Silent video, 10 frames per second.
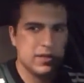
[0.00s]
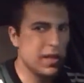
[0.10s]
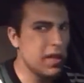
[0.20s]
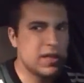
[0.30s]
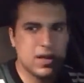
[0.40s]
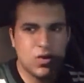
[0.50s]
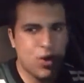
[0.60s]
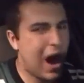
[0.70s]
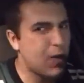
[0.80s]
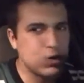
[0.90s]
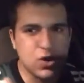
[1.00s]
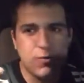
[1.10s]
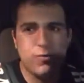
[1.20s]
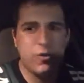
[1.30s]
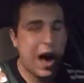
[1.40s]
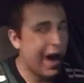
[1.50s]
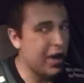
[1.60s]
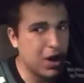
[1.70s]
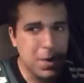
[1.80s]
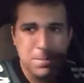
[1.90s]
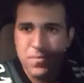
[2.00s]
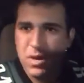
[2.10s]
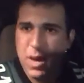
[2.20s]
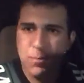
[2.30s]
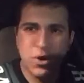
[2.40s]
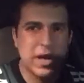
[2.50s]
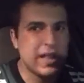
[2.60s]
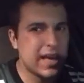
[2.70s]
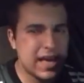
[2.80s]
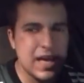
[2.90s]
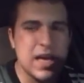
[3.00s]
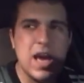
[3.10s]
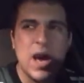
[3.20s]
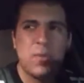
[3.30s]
Link, the crowd was on fire, bringing the heat.